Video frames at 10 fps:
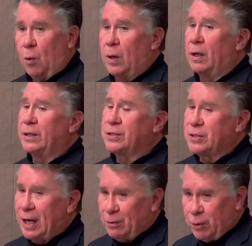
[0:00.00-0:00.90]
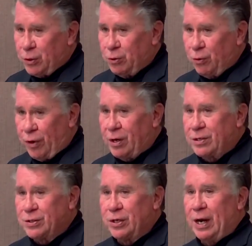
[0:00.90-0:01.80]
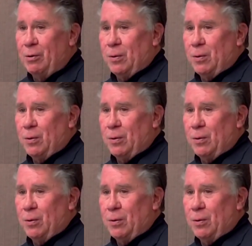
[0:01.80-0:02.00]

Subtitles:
Well, let's start with you, Greg, because you know.